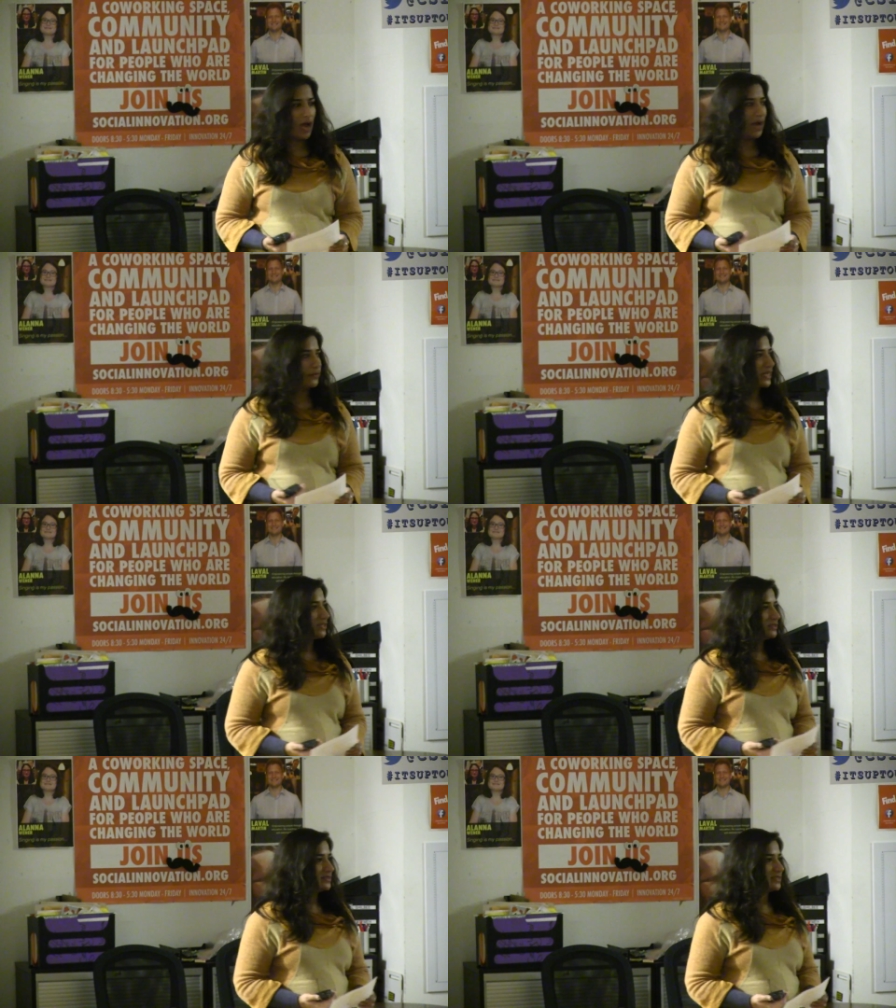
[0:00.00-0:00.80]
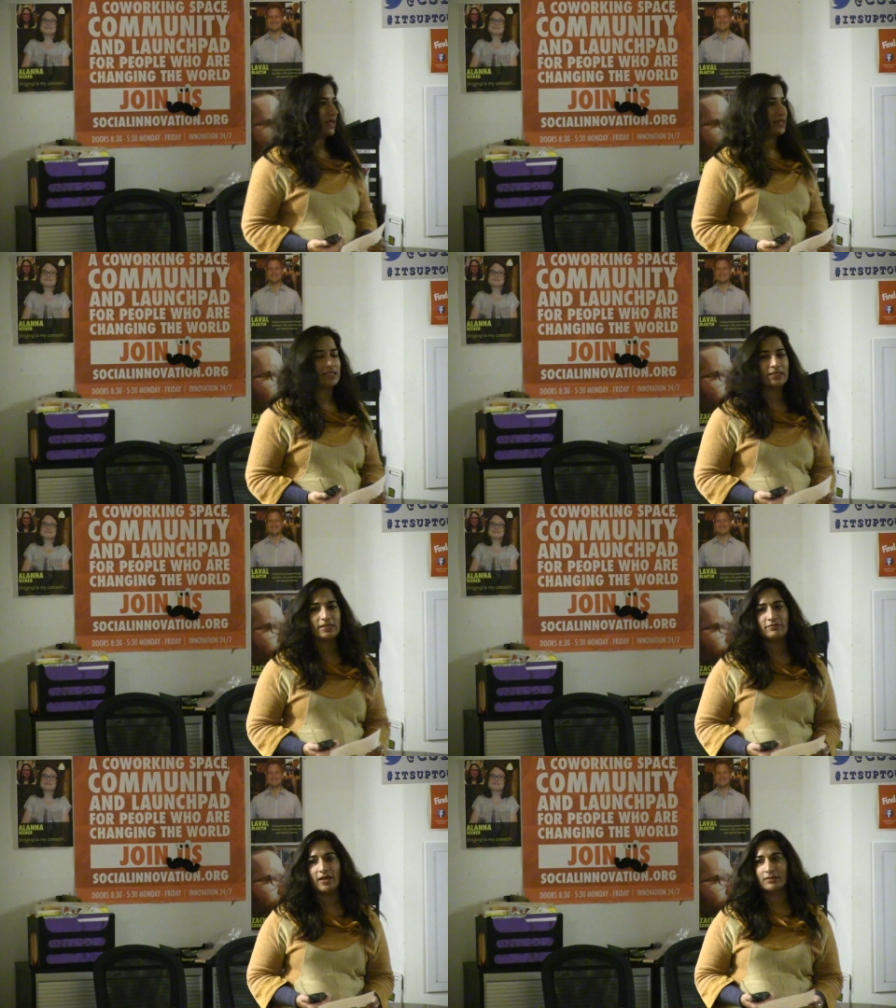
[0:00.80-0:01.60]
I wriggled until
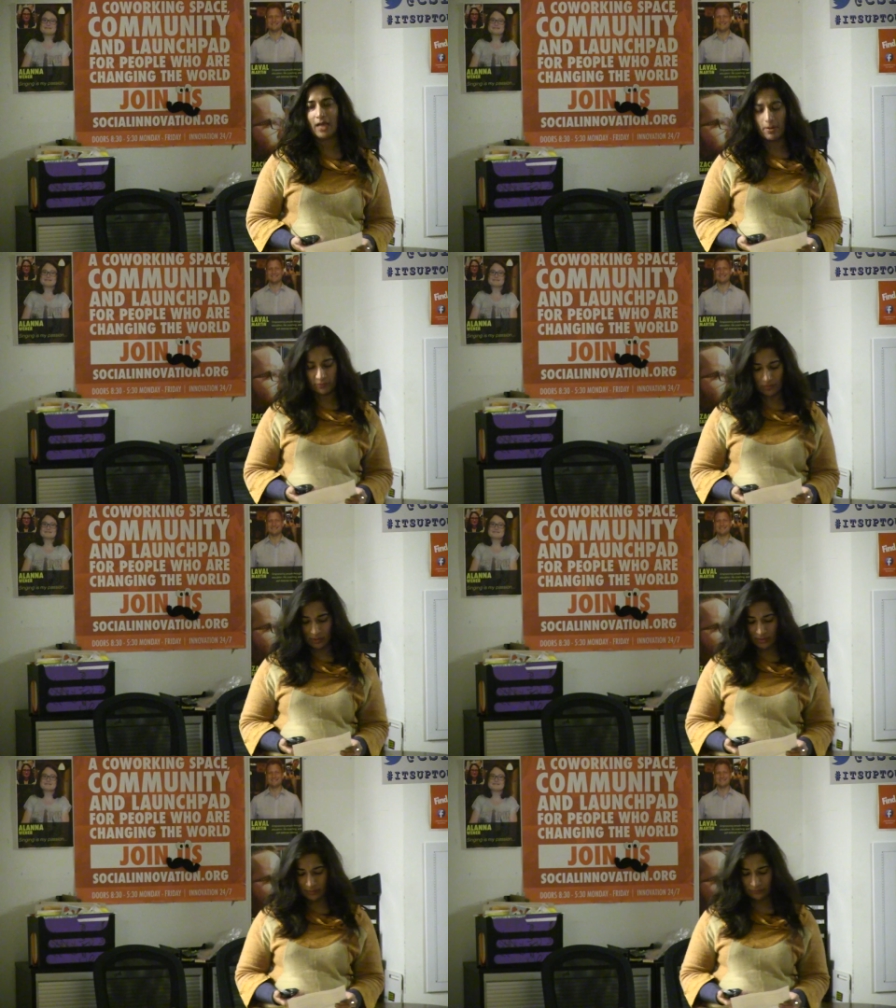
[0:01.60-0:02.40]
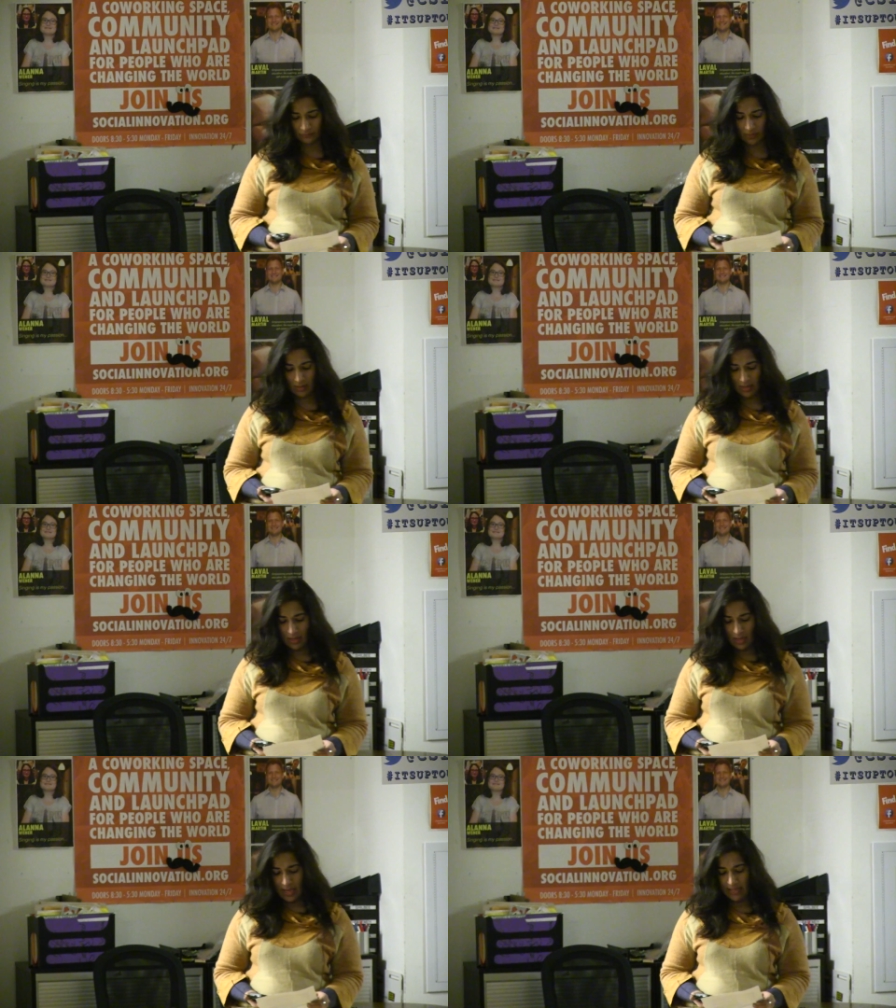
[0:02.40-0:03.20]
it felt comfortable
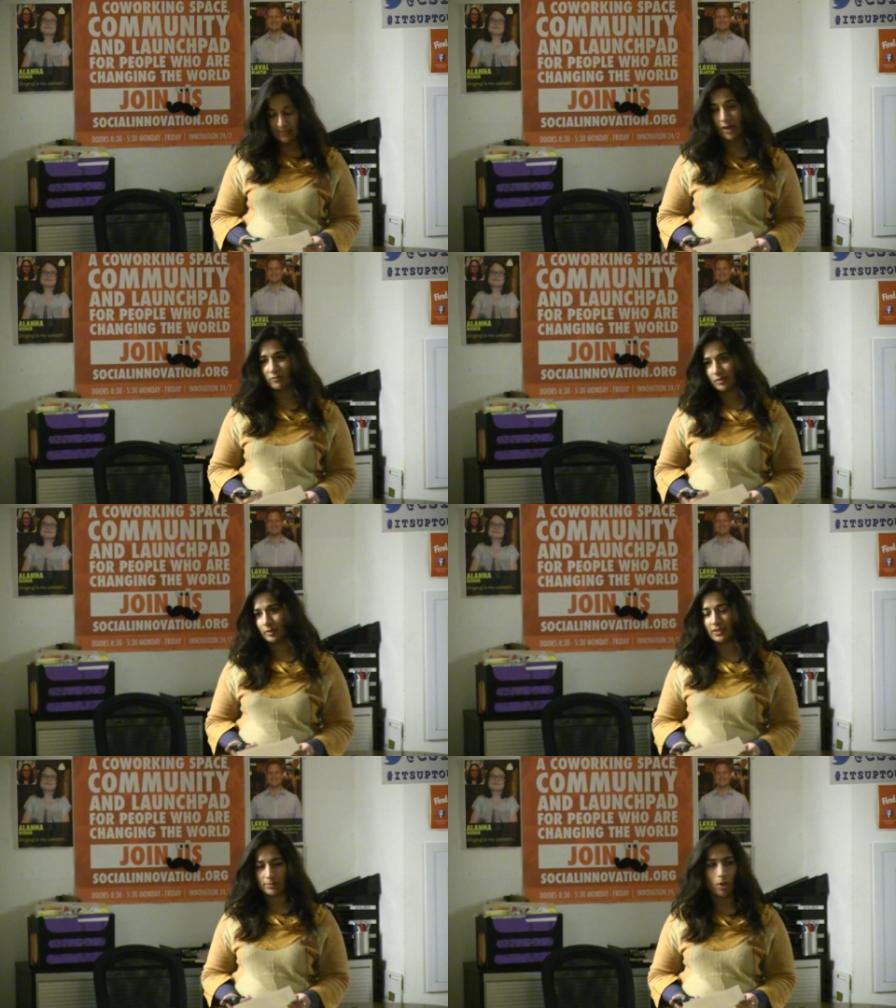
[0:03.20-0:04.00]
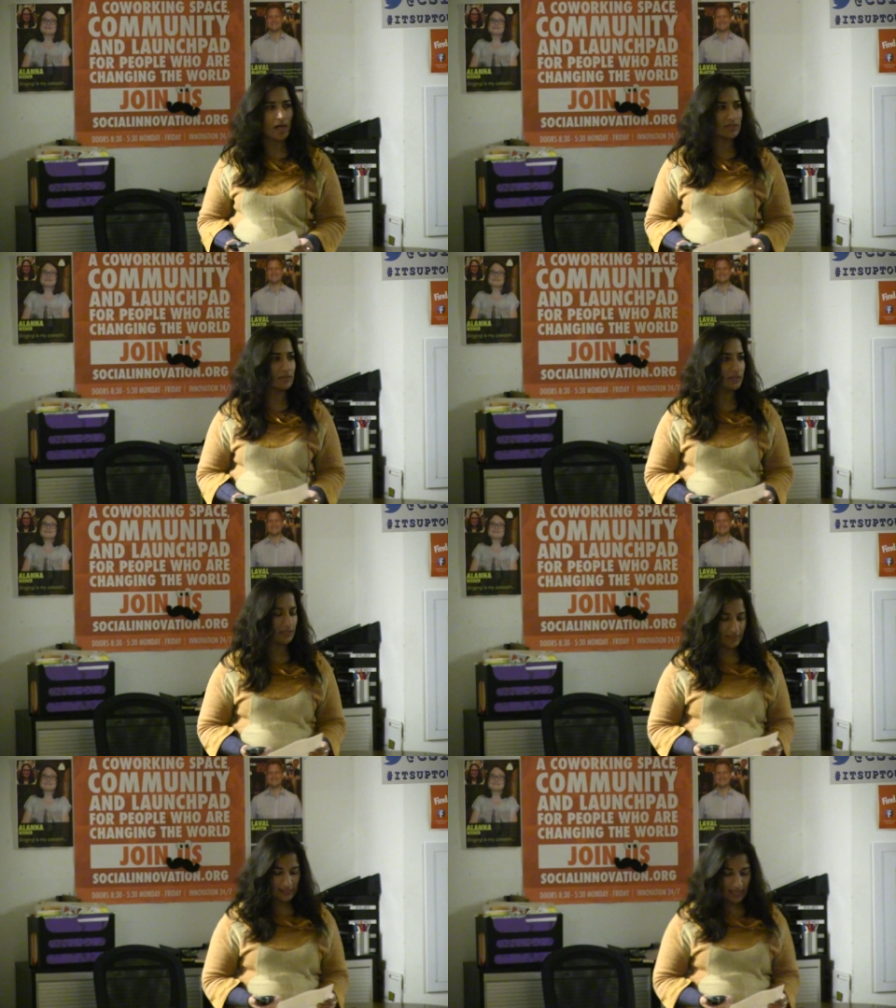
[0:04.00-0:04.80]
as possible
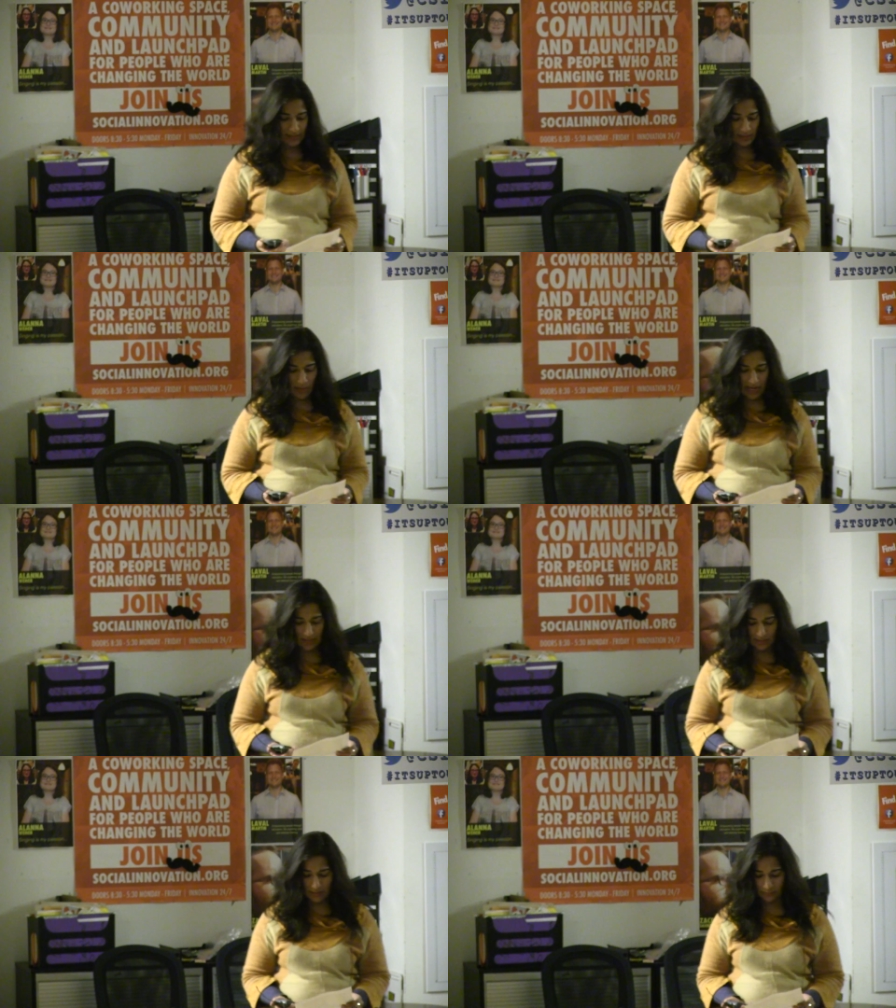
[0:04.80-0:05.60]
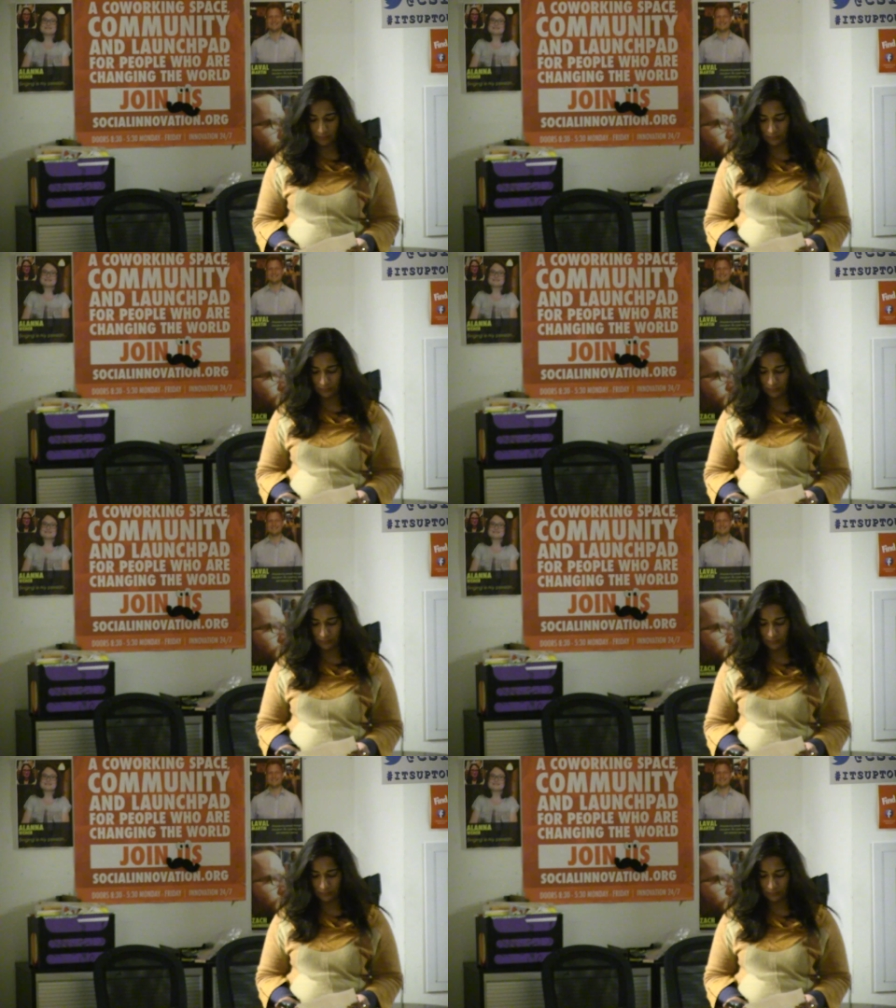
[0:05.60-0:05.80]
in the tight space.